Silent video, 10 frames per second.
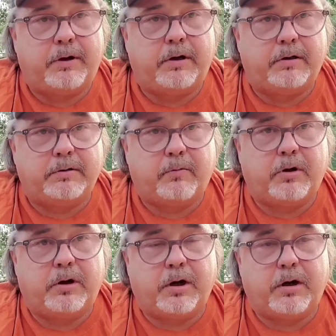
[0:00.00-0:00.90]
bugs and
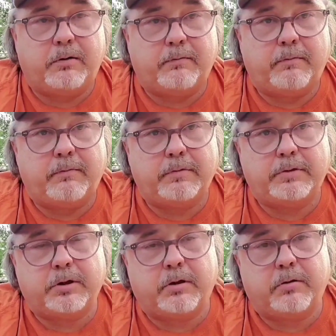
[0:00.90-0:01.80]
whatnot.
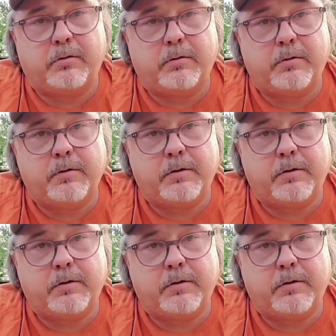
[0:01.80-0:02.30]
So